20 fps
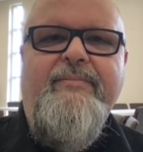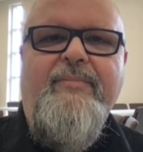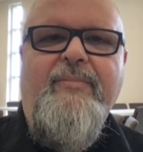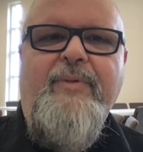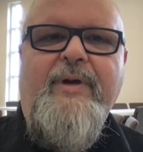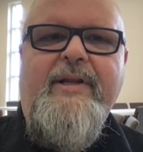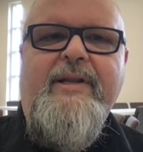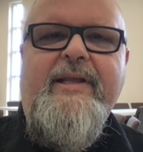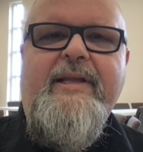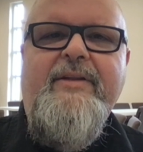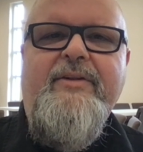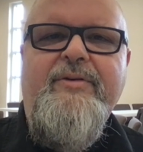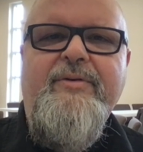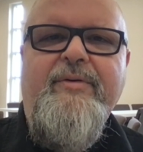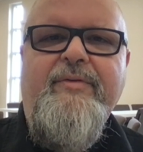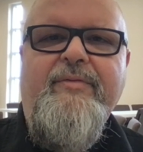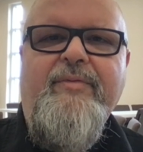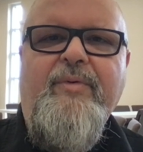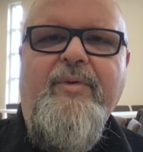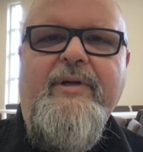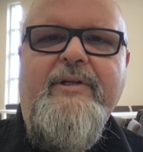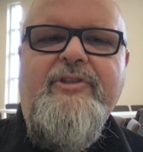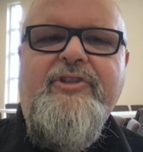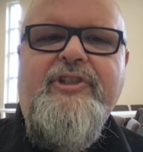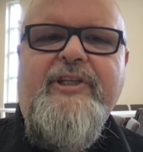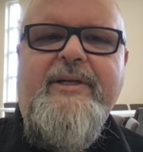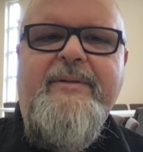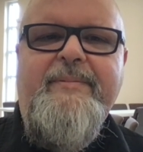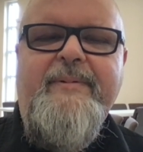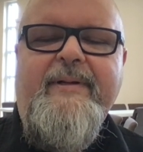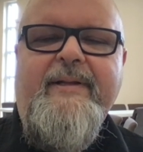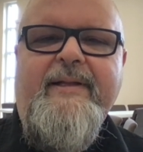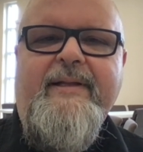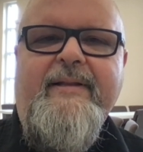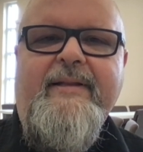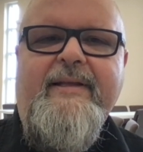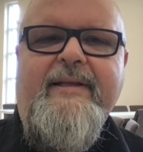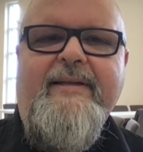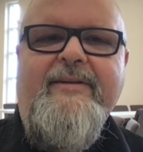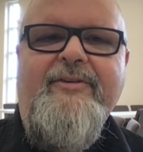We need to avoid
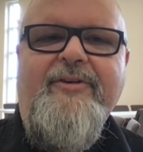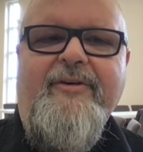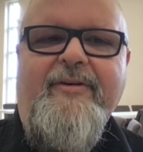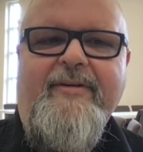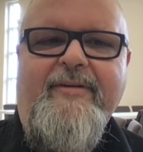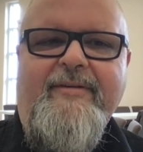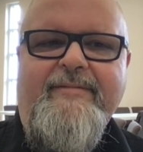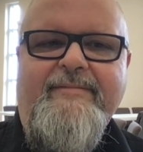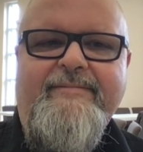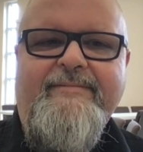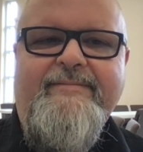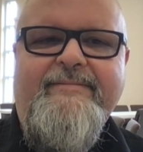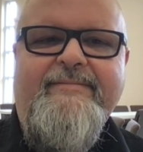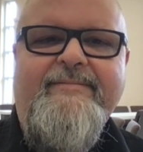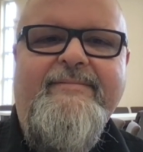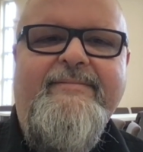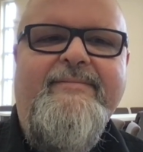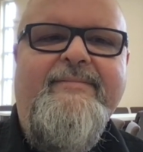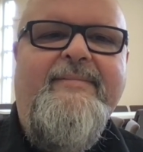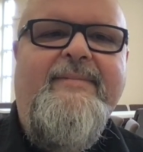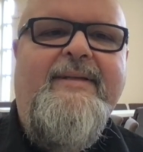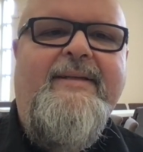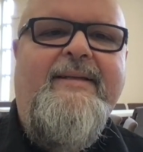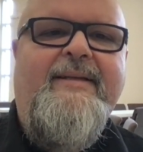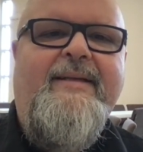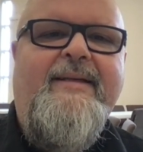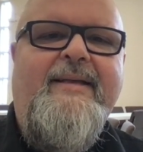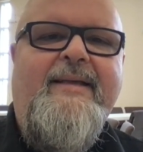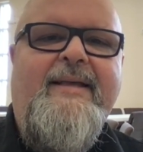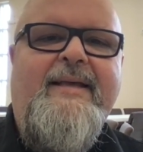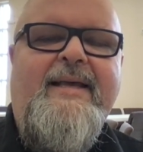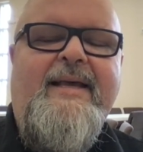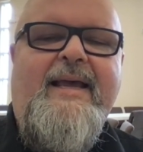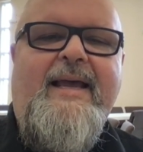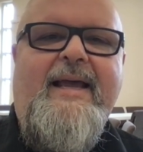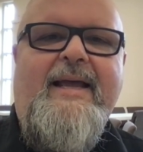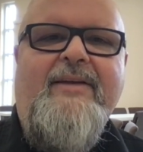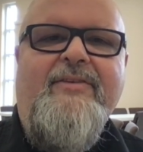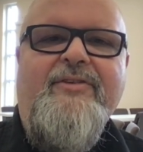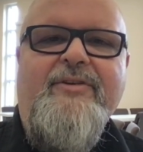cheapening the eternal.
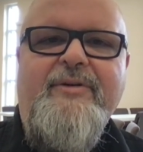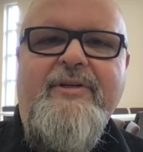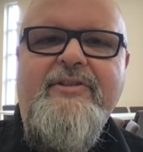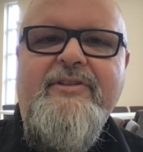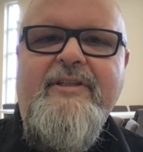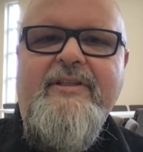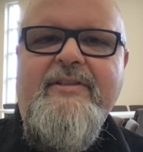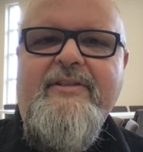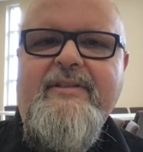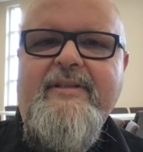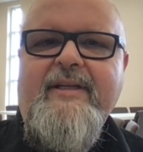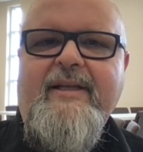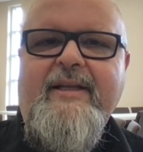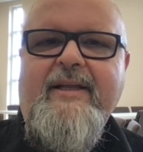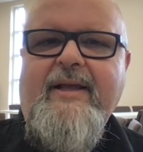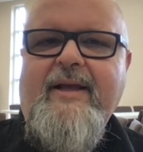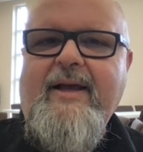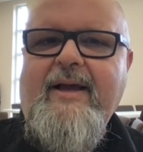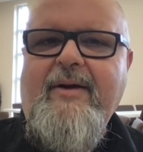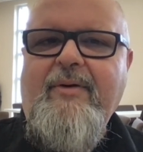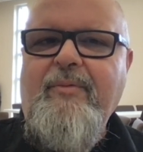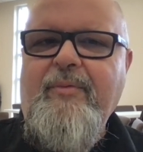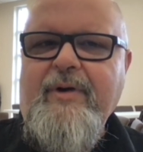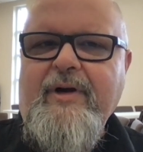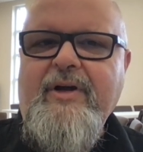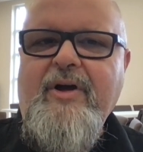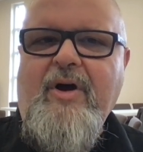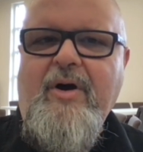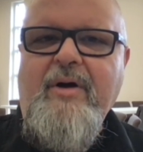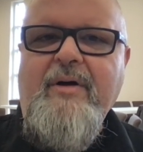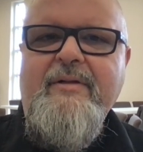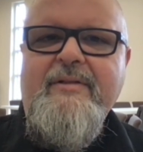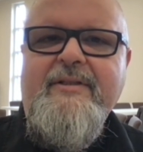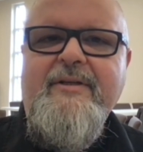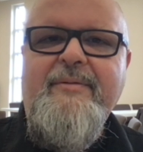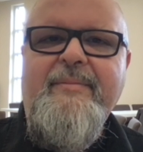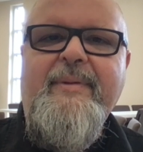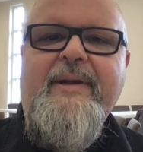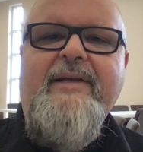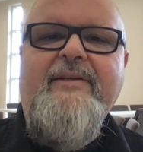As Christians, we're called
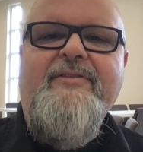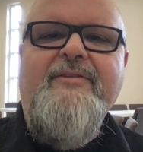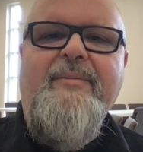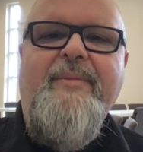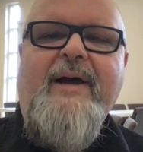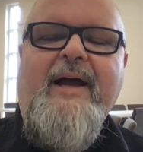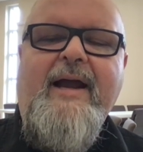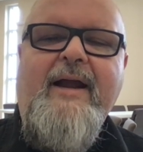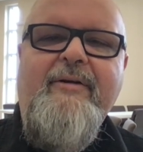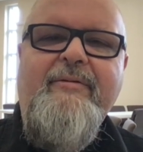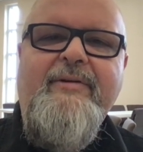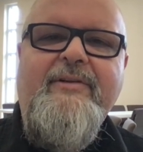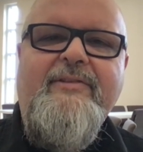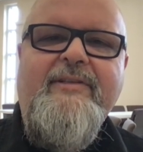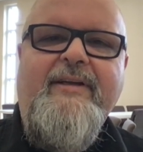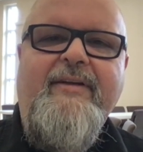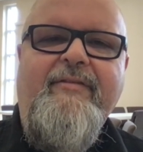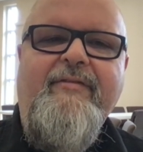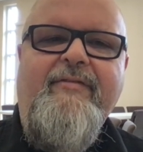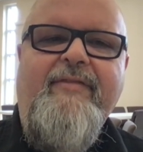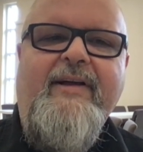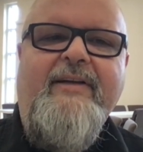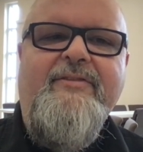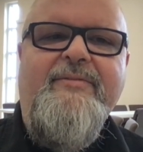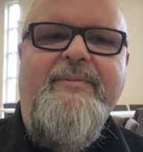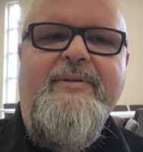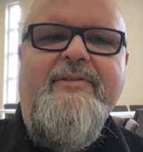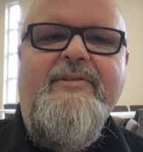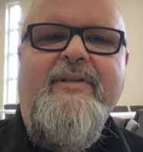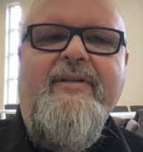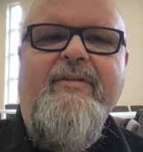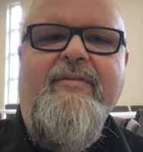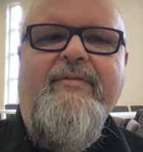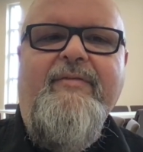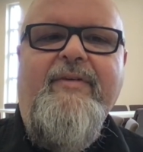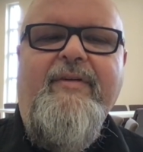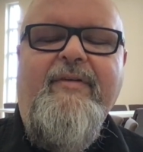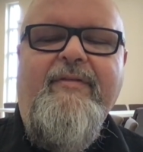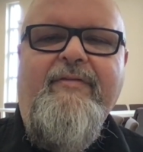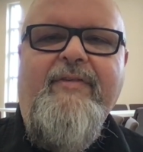to make some high-risk investments in the
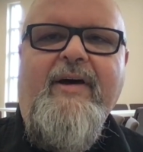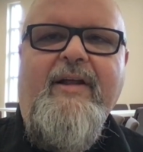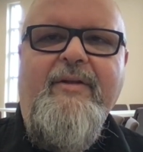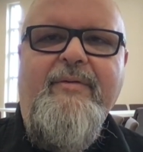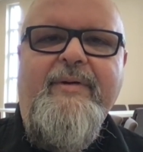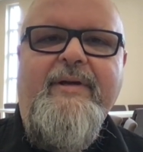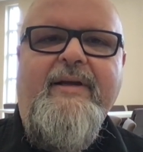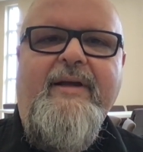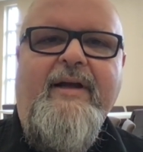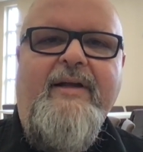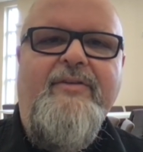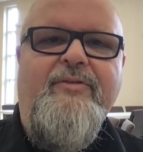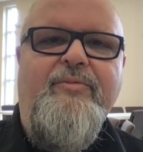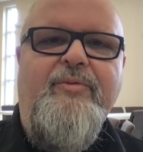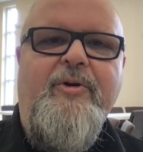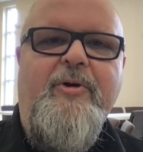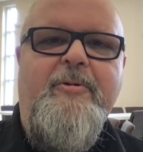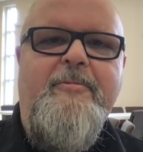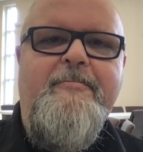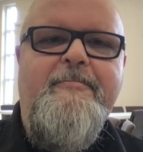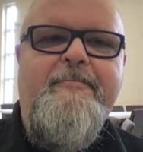following God's will.